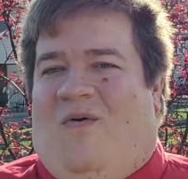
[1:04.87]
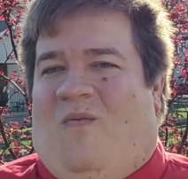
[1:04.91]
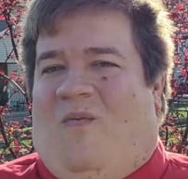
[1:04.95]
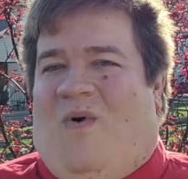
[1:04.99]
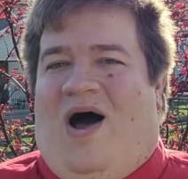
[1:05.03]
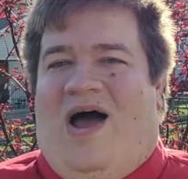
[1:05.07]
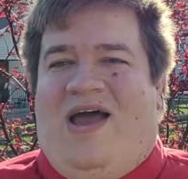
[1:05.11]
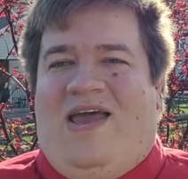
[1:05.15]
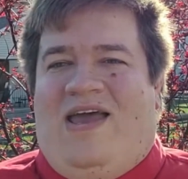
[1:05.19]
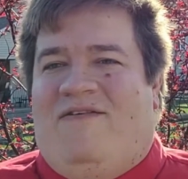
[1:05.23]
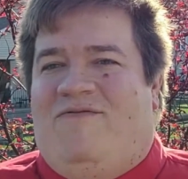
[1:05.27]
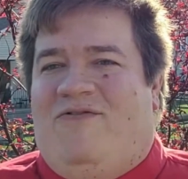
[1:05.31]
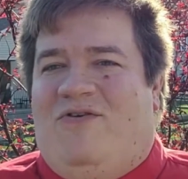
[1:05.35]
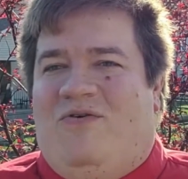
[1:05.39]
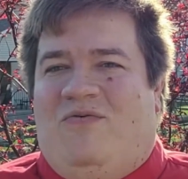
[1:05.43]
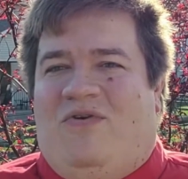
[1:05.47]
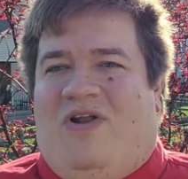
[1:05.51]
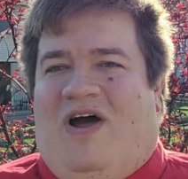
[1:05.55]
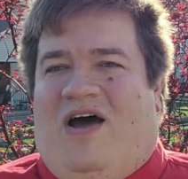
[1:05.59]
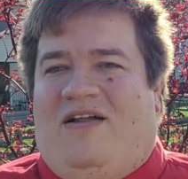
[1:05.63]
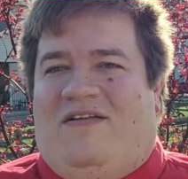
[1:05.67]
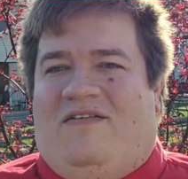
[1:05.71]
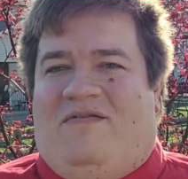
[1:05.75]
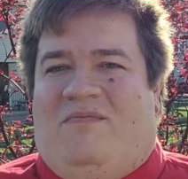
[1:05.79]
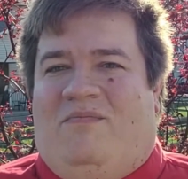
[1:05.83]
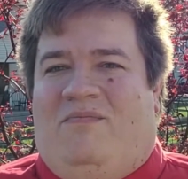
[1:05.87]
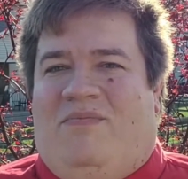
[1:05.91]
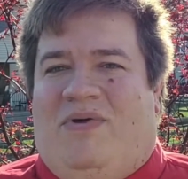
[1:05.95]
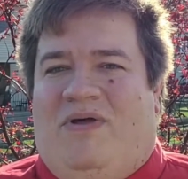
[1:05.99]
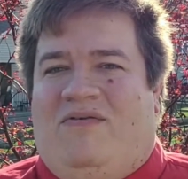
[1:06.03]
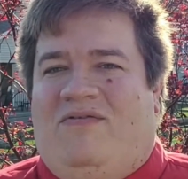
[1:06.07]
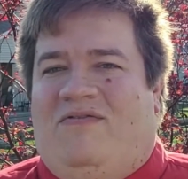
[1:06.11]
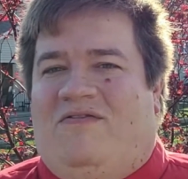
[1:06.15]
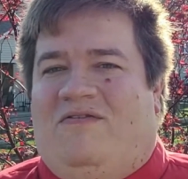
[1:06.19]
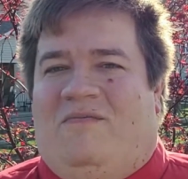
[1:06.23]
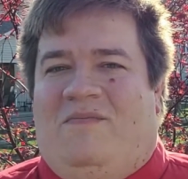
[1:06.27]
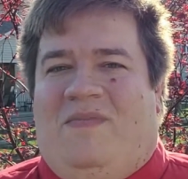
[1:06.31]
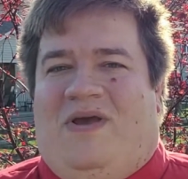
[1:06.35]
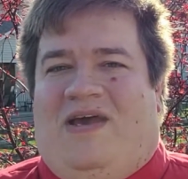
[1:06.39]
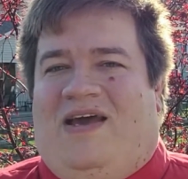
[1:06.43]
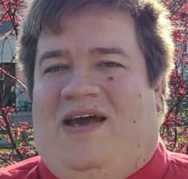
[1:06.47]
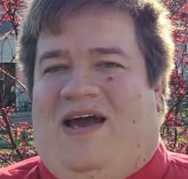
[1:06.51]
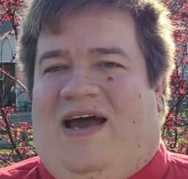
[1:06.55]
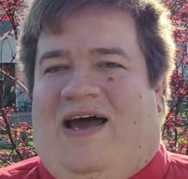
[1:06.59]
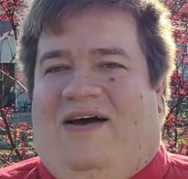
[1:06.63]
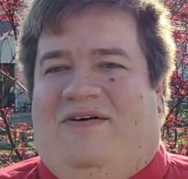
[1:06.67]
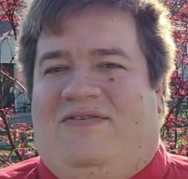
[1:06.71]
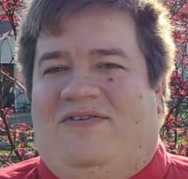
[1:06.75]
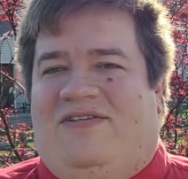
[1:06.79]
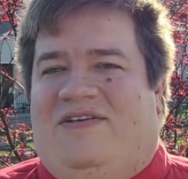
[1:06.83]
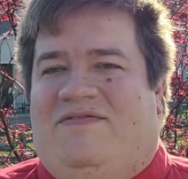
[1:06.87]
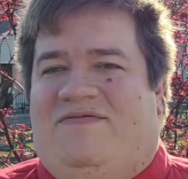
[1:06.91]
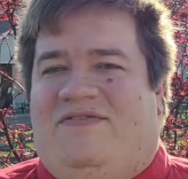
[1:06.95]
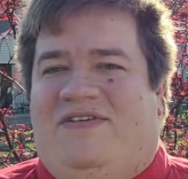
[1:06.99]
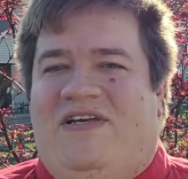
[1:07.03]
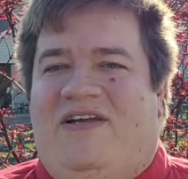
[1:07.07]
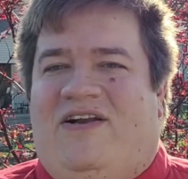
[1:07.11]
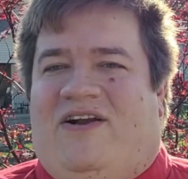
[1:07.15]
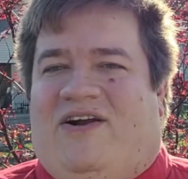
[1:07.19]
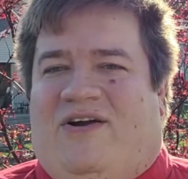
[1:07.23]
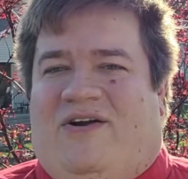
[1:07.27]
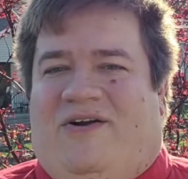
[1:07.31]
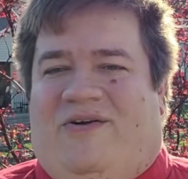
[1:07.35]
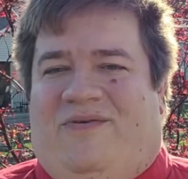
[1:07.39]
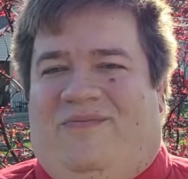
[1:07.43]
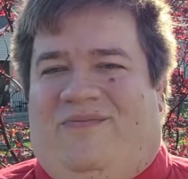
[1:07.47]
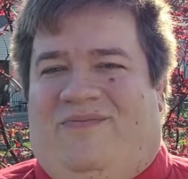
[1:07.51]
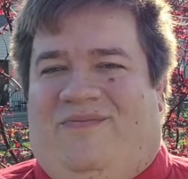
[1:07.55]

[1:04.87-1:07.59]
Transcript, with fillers: Why have you not built me a house of cedar?